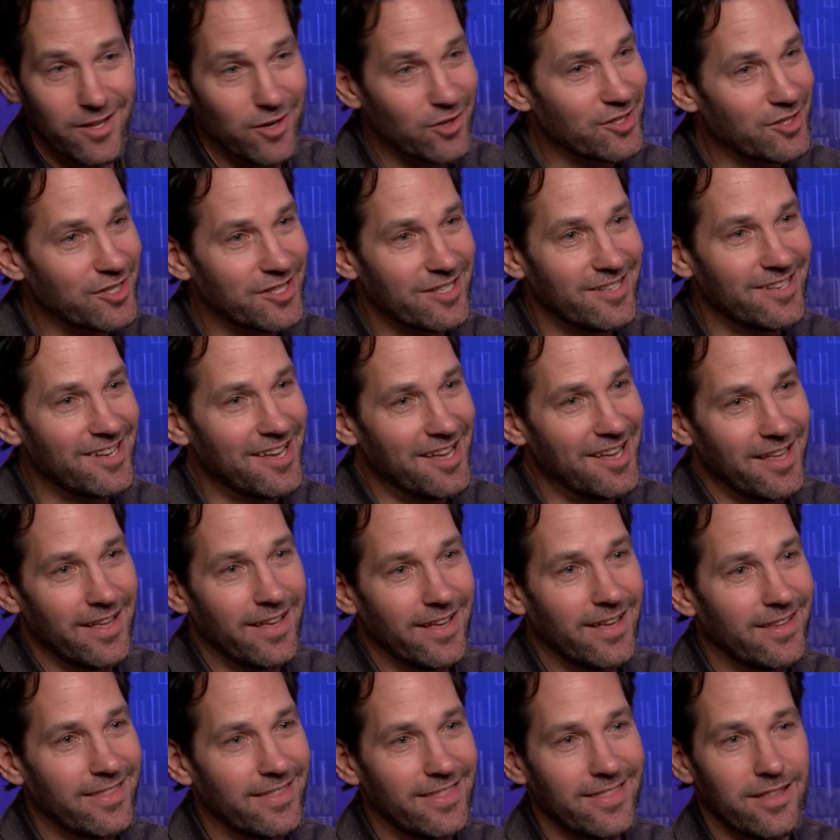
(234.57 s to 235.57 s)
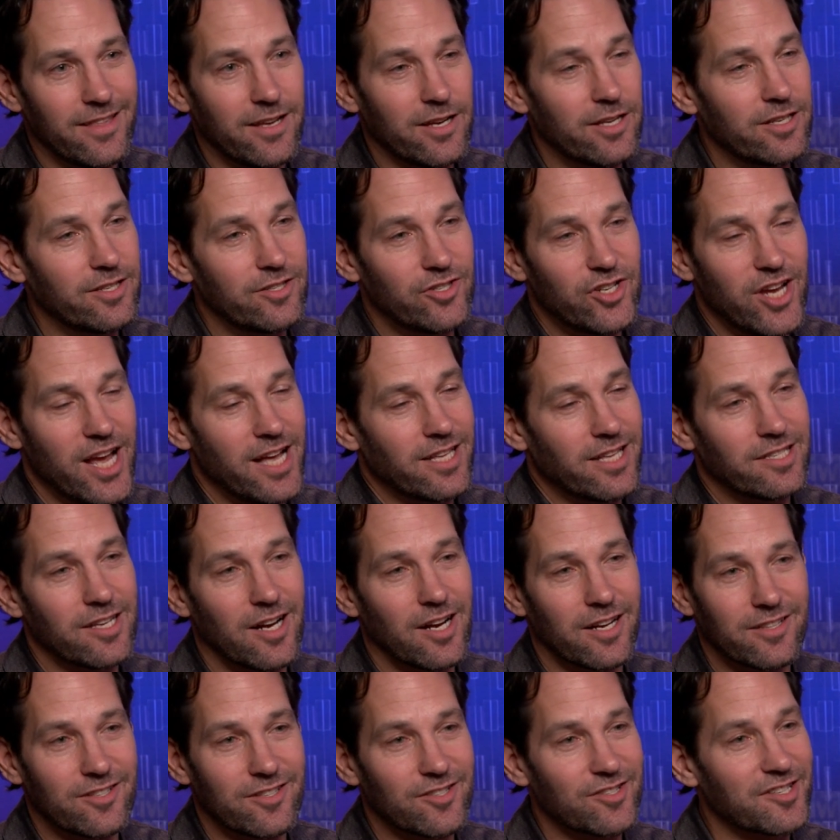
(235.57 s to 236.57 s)
there's there's chances
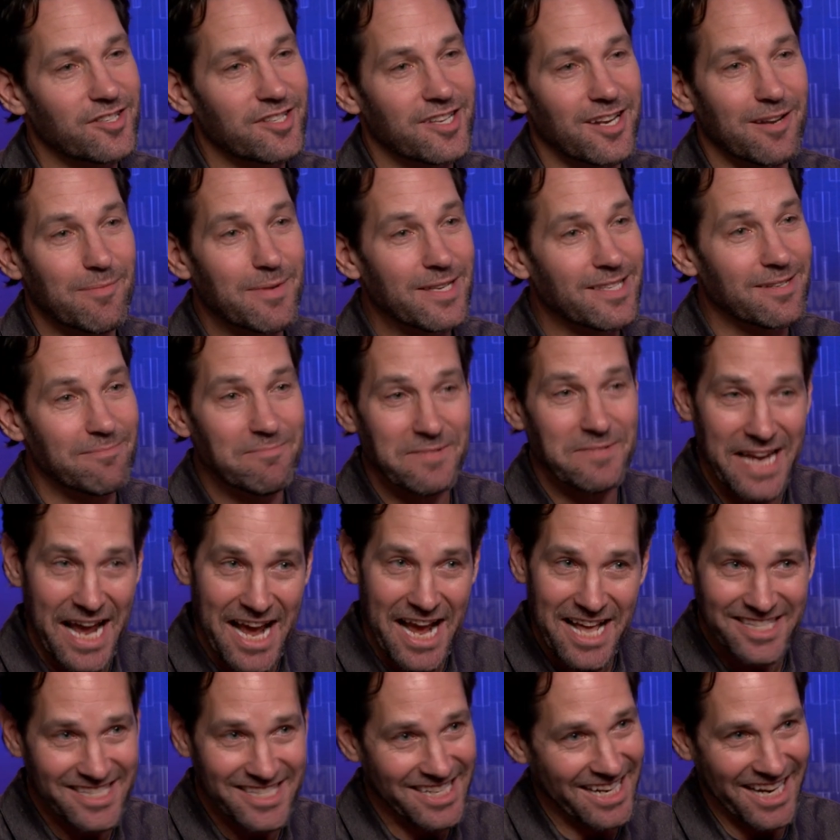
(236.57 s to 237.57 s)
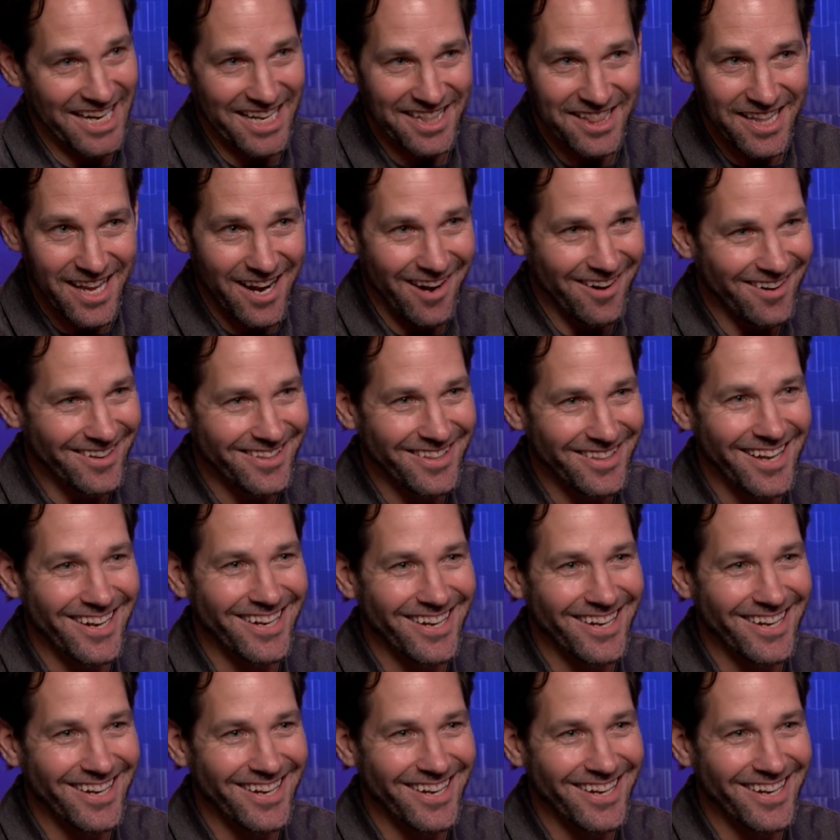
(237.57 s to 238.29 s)
are there's just gonna be some dancing in there and then.